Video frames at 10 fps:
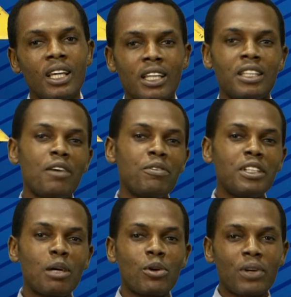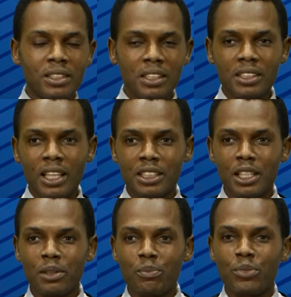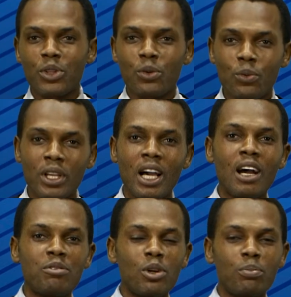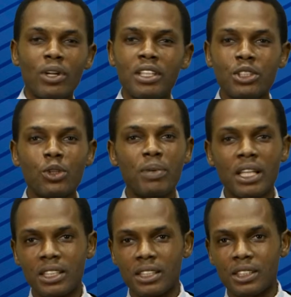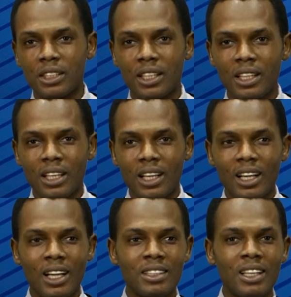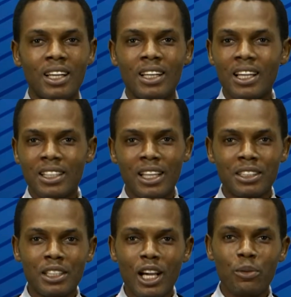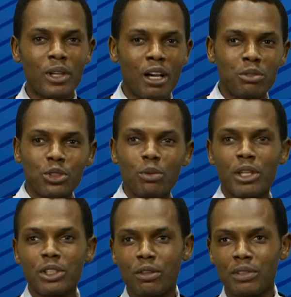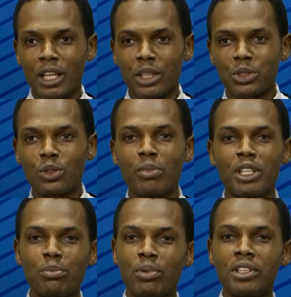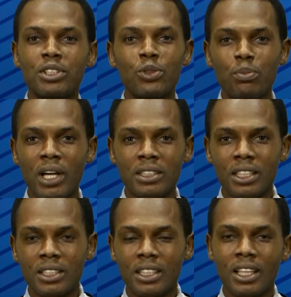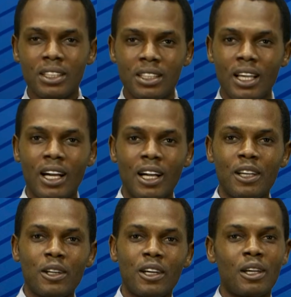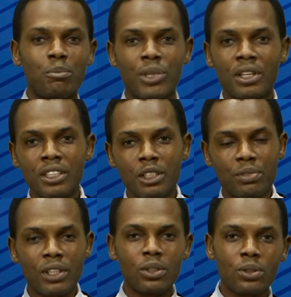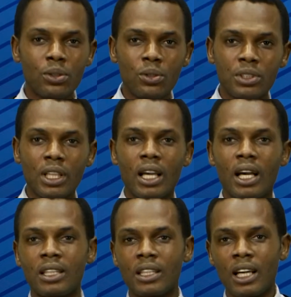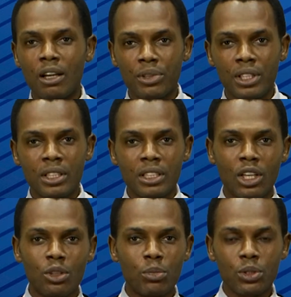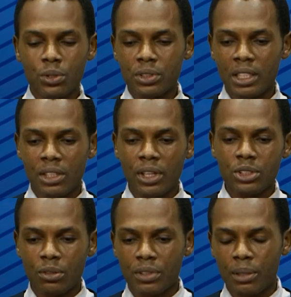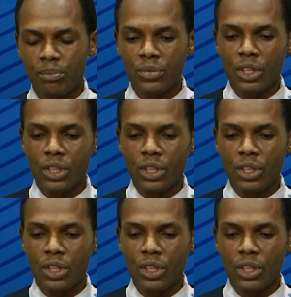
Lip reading: In every democratic setting, we have political parties. And like in Nigeria, we have so many of them, so many political parties there, bearing different logos and having their own mottos and the rest of them.